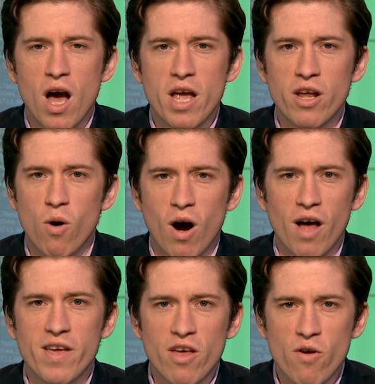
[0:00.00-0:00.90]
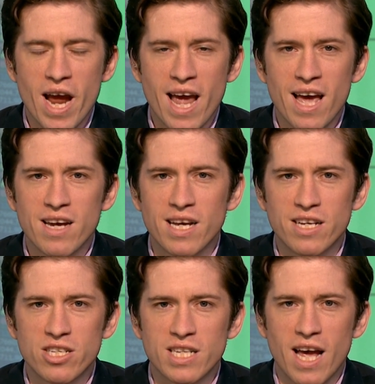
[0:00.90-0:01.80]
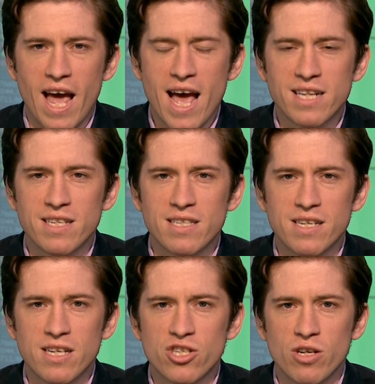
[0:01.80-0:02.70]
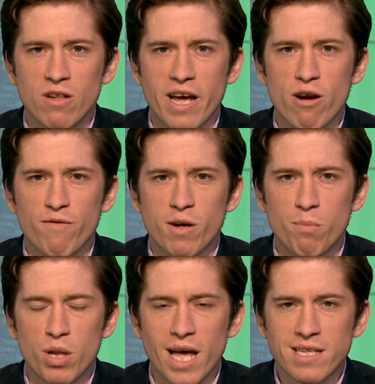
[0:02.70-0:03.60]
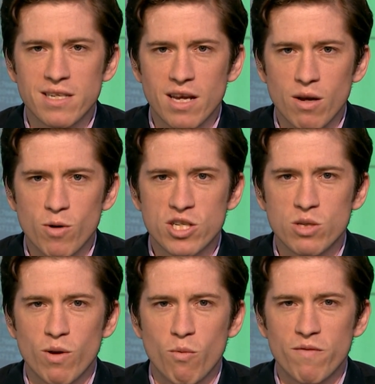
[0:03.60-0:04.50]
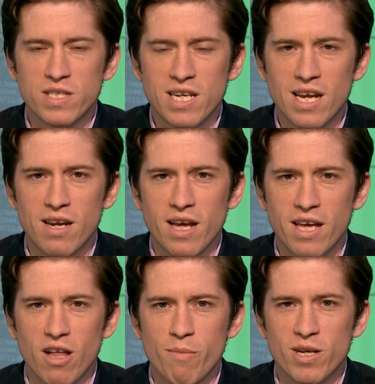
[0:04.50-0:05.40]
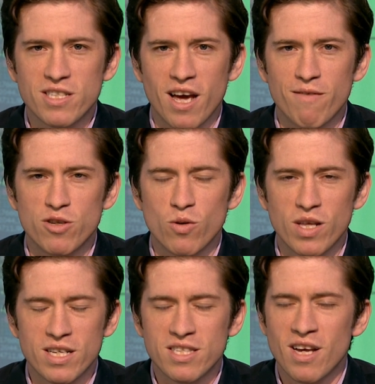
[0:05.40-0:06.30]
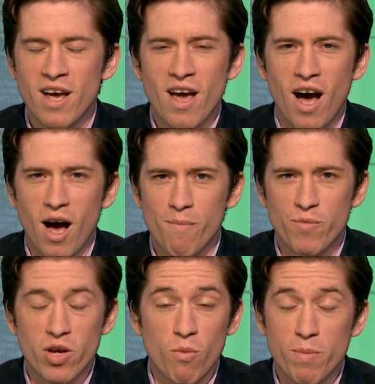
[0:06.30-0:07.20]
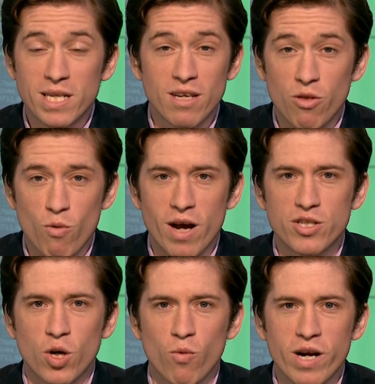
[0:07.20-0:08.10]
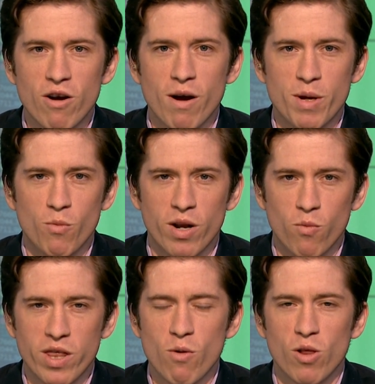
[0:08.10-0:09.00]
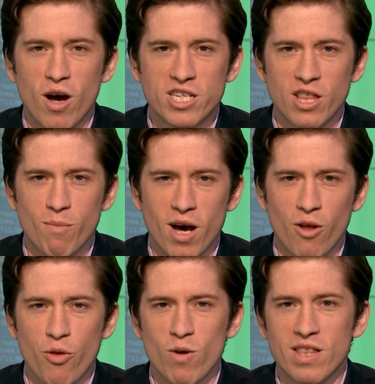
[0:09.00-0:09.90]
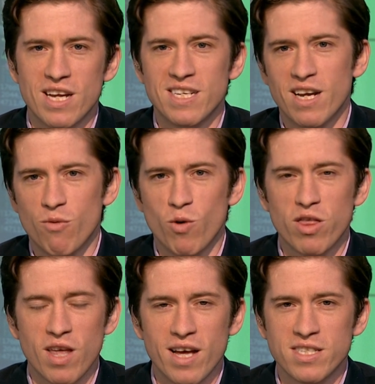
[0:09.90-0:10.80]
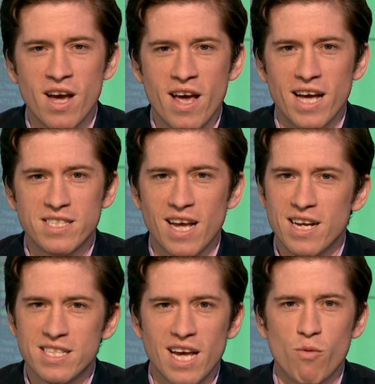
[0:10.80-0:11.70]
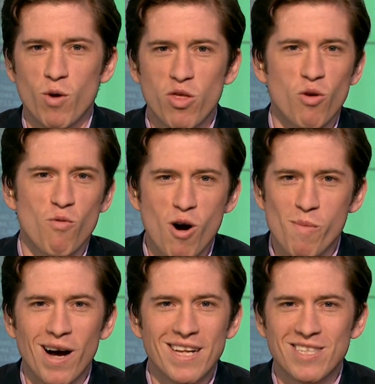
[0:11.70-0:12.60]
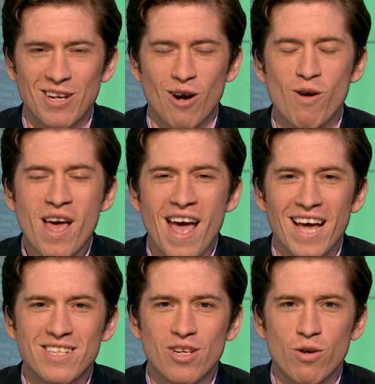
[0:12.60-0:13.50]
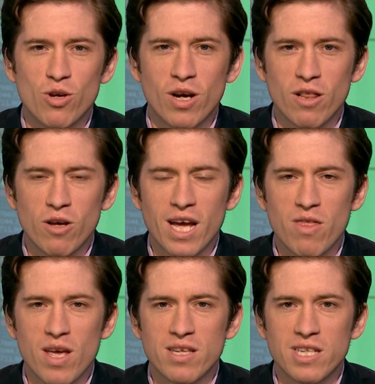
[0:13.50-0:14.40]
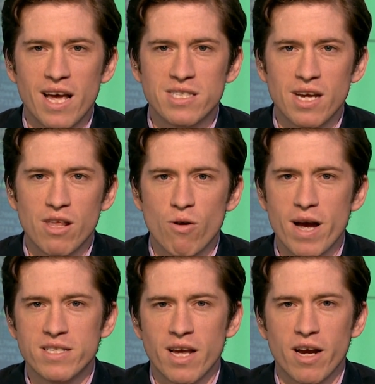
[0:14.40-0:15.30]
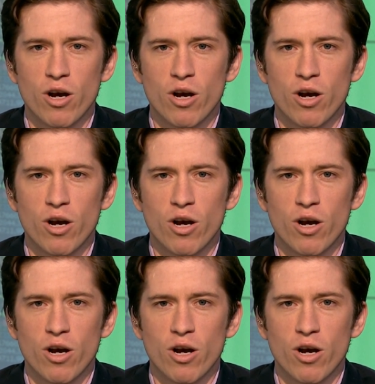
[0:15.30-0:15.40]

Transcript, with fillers: you know, on the other hand, it just adds this additional layer of complexity, which is we, have seen Elon Musk kind of do this, um, you know, basically throughout his career. I mean, when, when they were launching the Model 3, they did it with, as, as Sandy said, with the robots, you know? And so you could look at this as either as like a